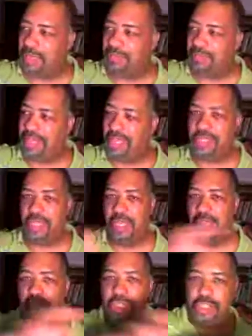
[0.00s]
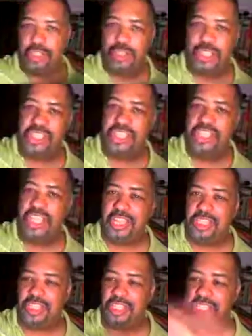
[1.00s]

of his jurisdiction.